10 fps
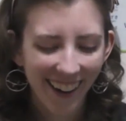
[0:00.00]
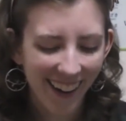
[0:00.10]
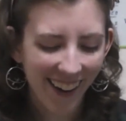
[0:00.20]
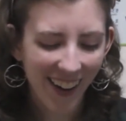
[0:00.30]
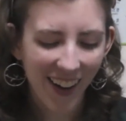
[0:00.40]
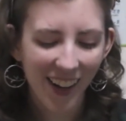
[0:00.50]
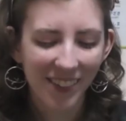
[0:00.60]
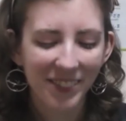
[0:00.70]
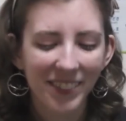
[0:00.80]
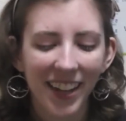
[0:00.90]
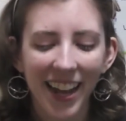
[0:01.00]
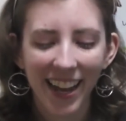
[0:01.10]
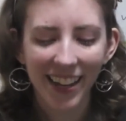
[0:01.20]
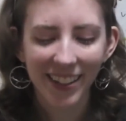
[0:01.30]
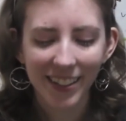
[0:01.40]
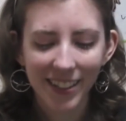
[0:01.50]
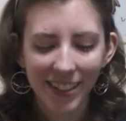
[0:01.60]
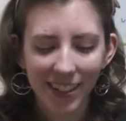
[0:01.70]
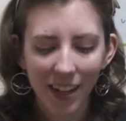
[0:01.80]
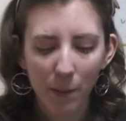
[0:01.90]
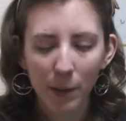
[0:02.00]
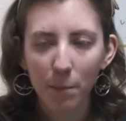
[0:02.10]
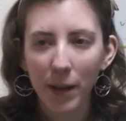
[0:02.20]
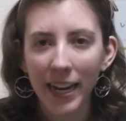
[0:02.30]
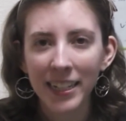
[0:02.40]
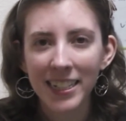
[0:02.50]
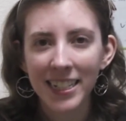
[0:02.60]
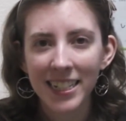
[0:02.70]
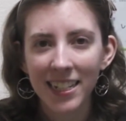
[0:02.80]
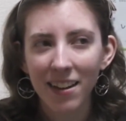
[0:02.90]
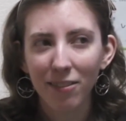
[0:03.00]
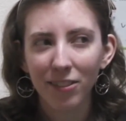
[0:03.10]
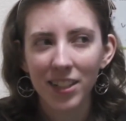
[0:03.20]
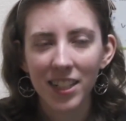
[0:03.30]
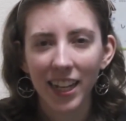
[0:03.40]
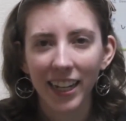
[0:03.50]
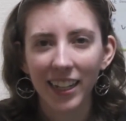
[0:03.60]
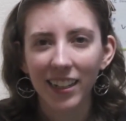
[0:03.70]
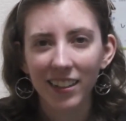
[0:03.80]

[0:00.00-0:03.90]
And I mean, paints and stuff, it's like